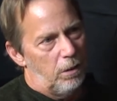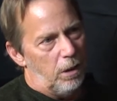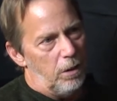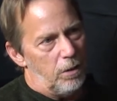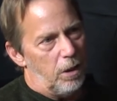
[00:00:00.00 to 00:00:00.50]

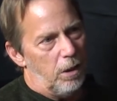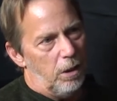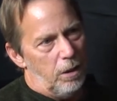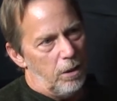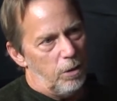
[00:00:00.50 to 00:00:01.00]
And there's a
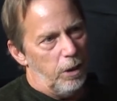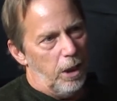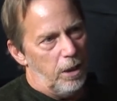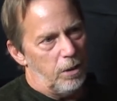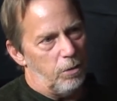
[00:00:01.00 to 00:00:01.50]
theory as we
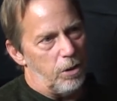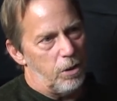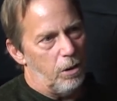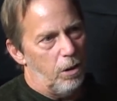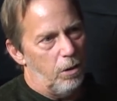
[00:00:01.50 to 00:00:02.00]
age, we
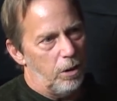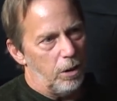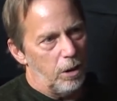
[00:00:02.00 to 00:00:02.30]
slowly